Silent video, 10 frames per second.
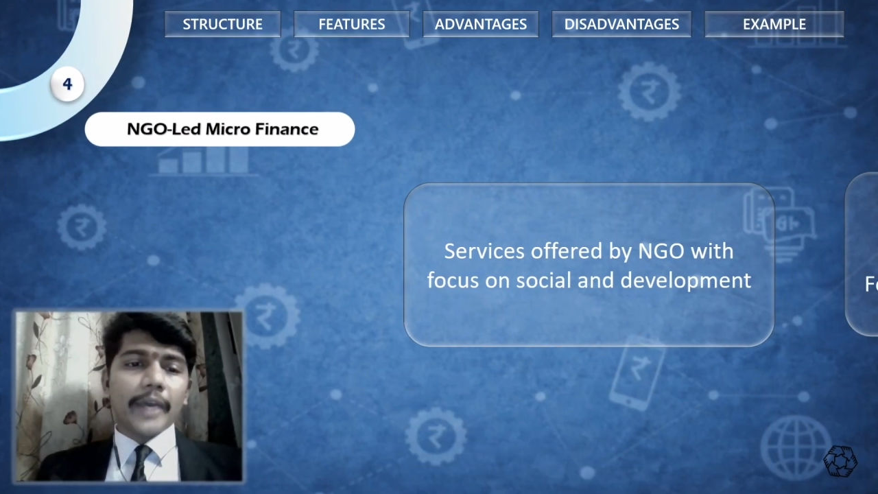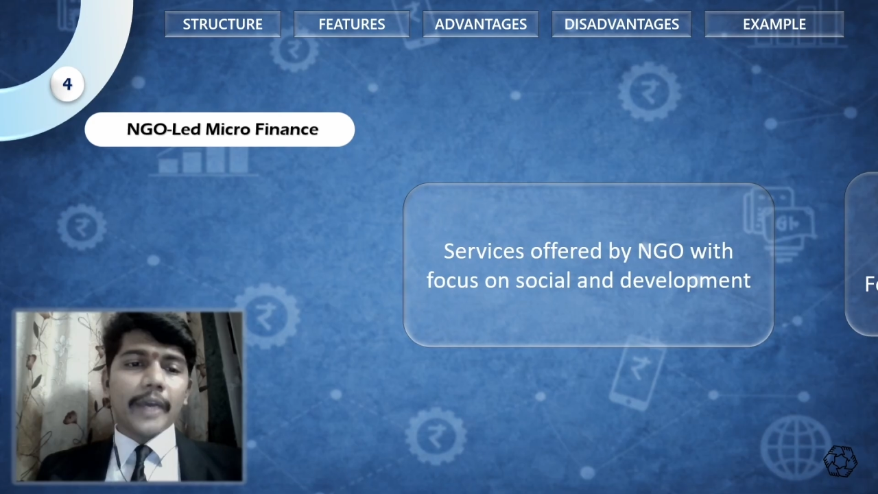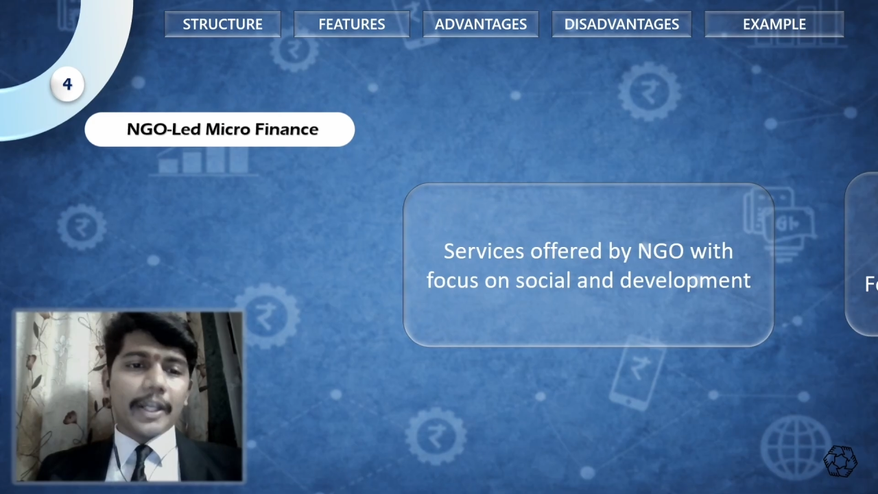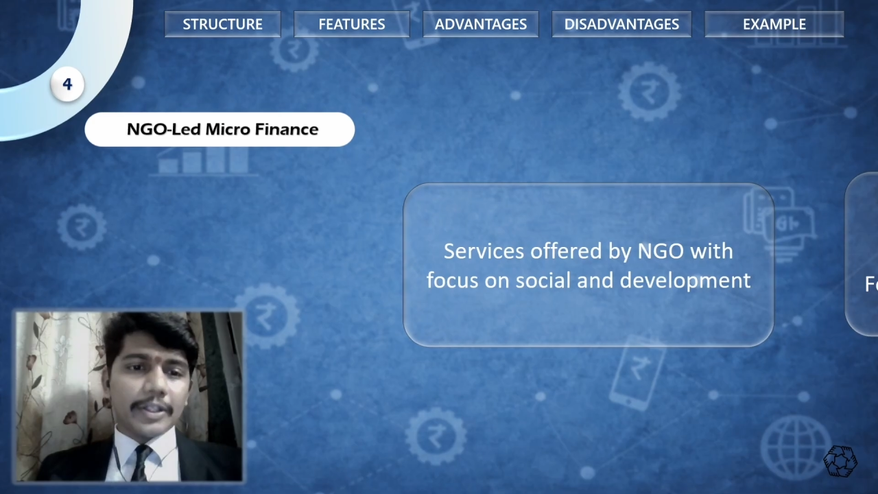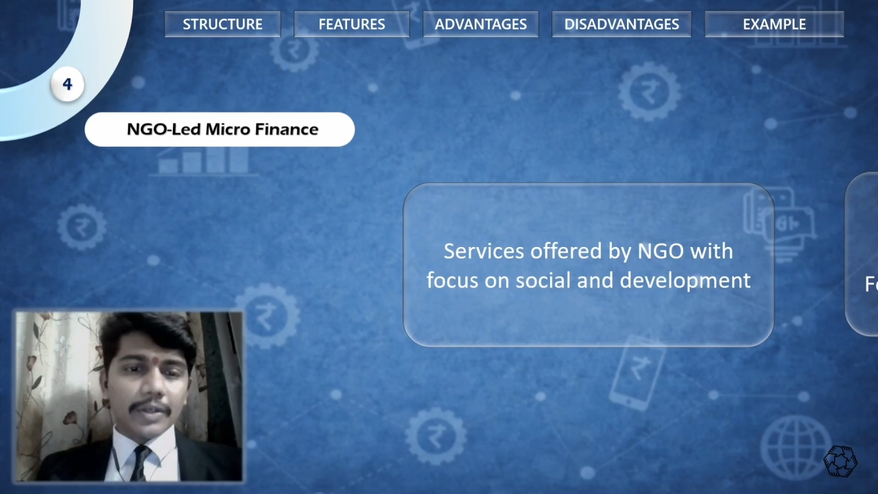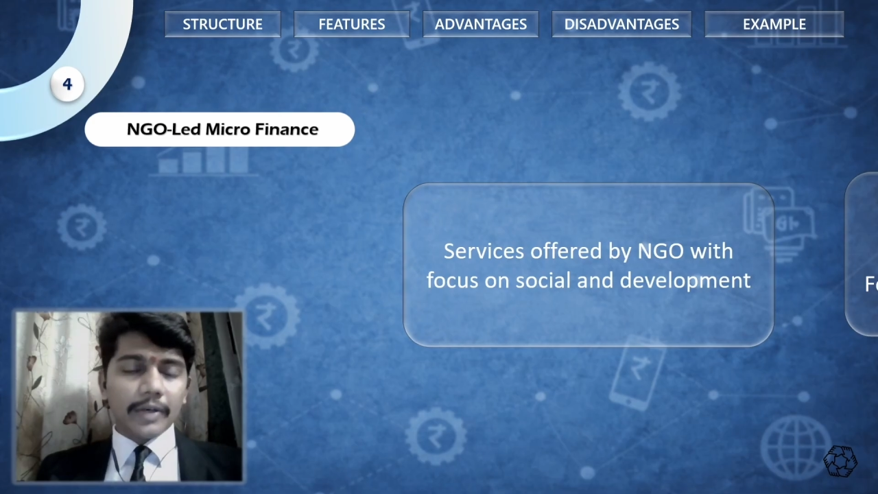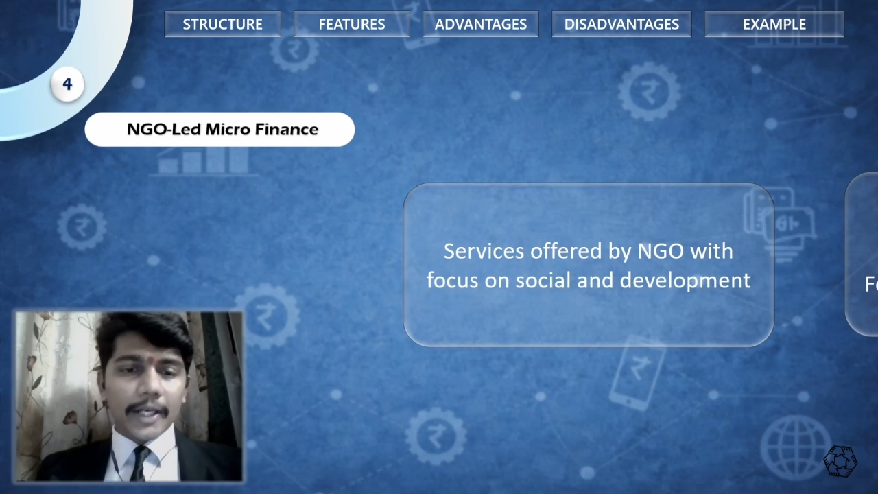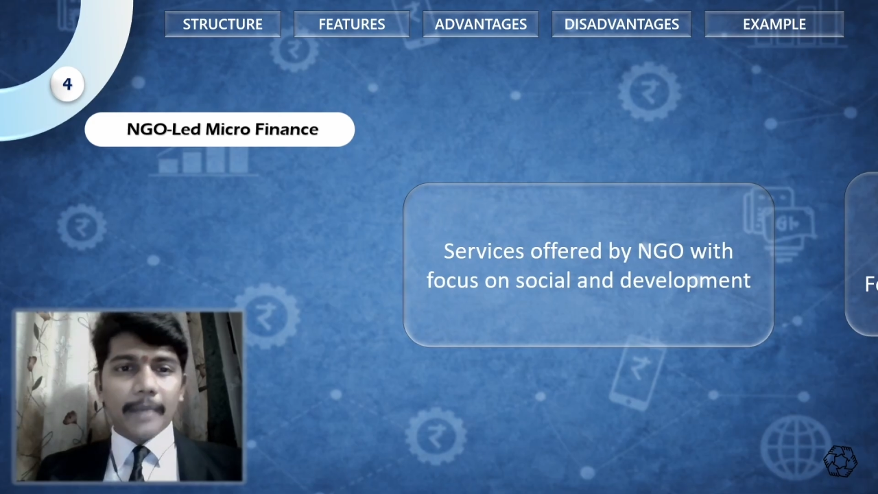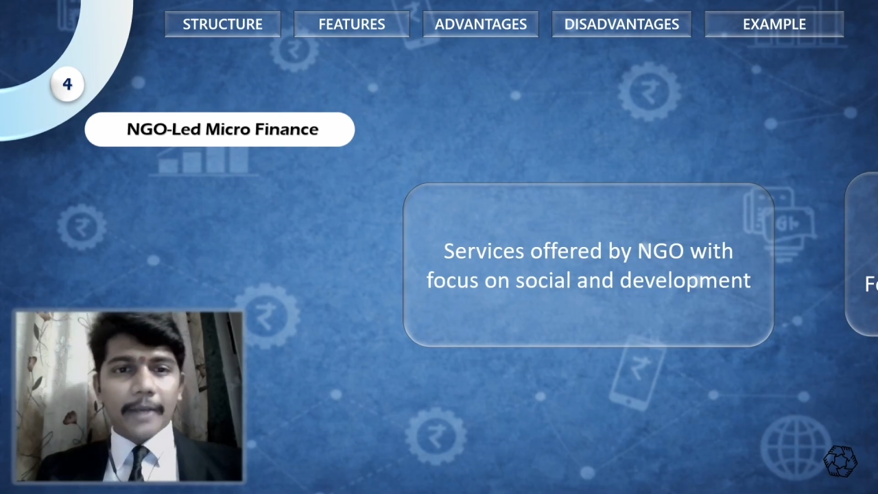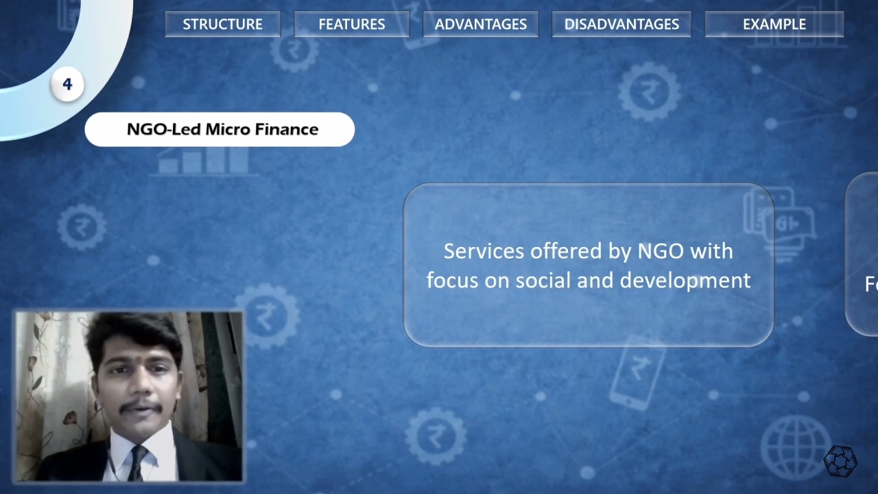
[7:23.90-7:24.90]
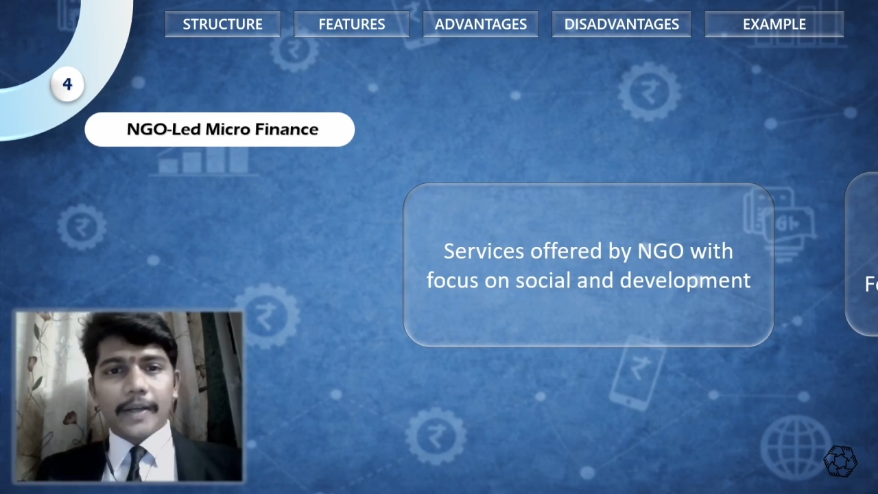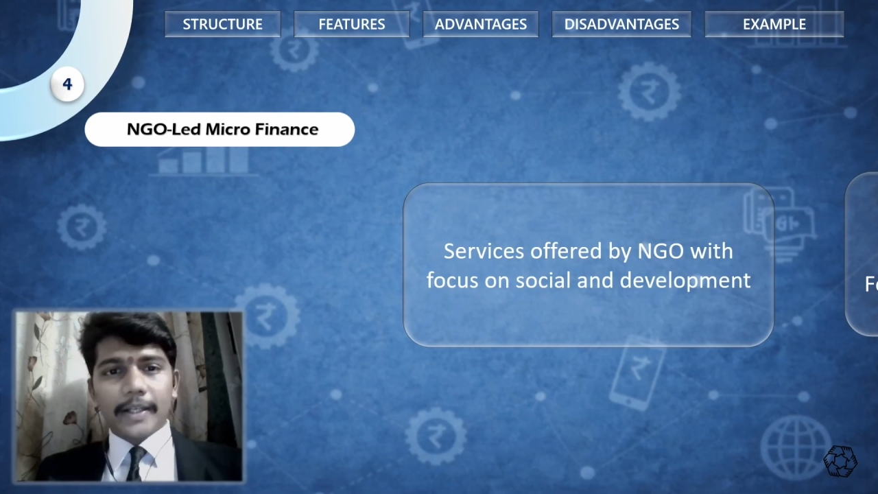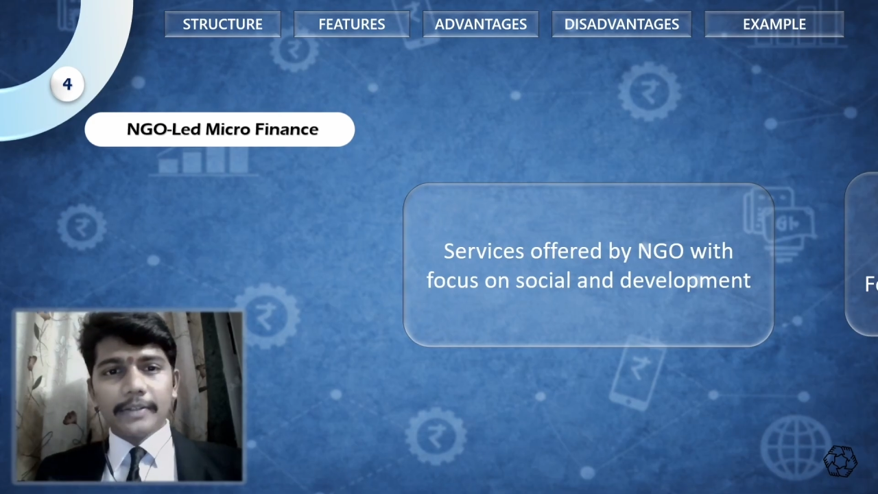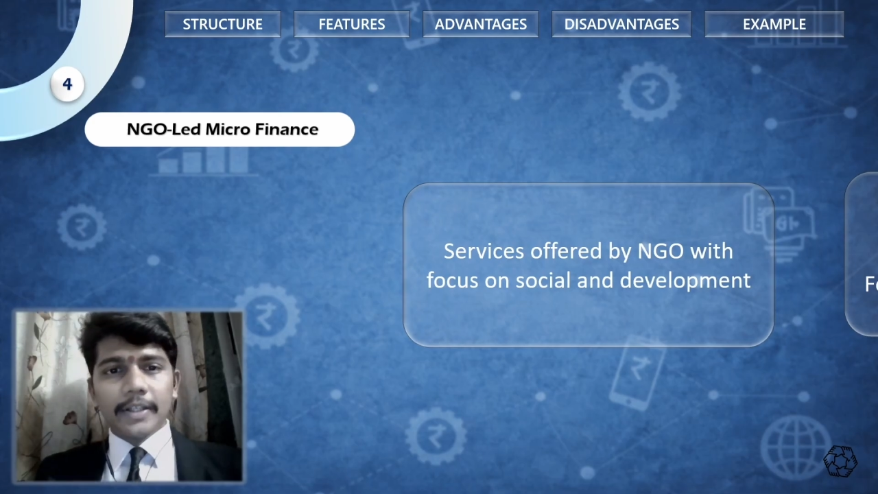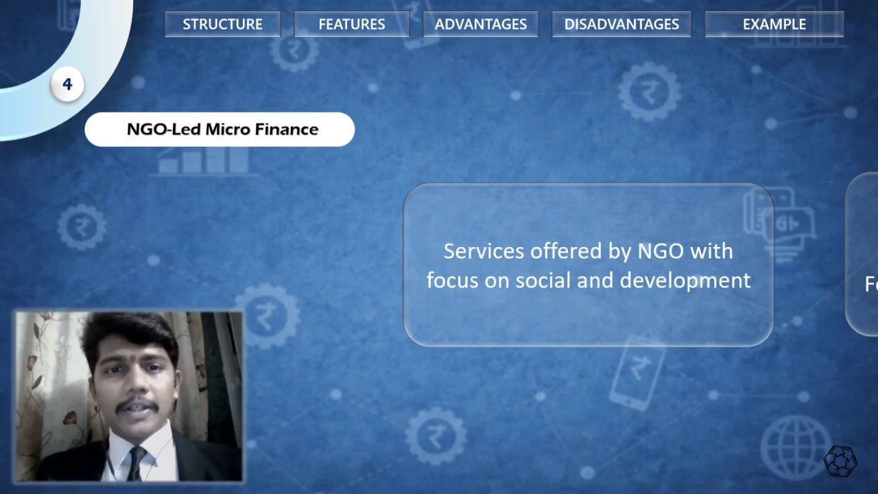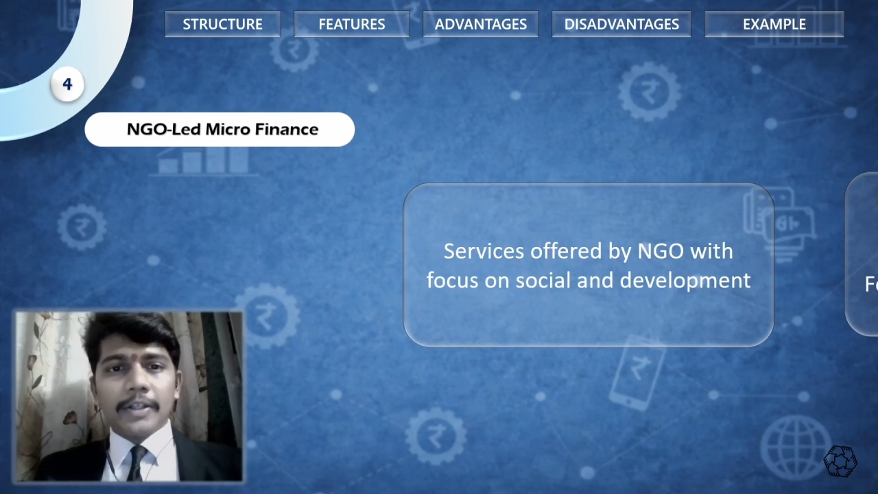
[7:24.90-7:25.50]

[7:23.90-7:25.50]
NGO-led microfinance.